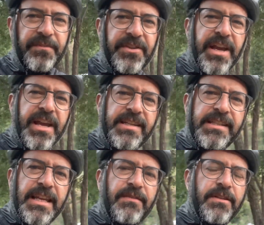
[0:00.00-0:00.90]
day
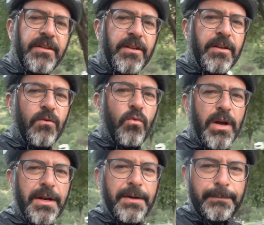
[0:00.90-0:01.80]

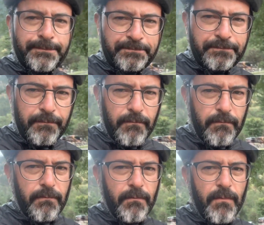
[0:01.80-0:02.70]
71
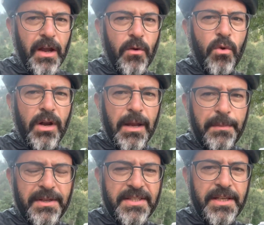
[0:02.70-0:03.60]
i woke up
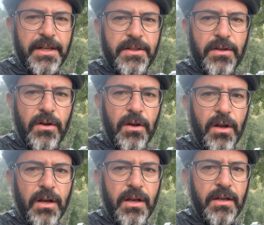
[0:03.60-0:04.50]
at 6
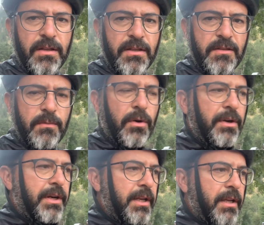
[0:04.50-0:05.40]
o'clock this
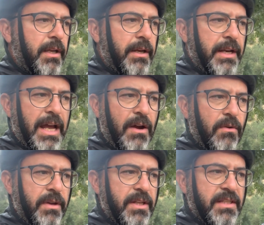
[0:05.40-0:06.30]
morning and
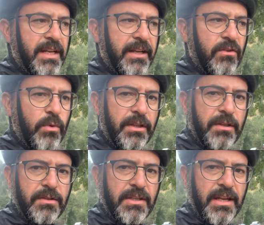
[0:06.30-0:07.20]
now it's like 20
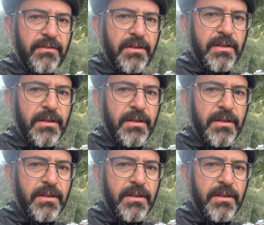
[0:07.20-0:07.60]
to 7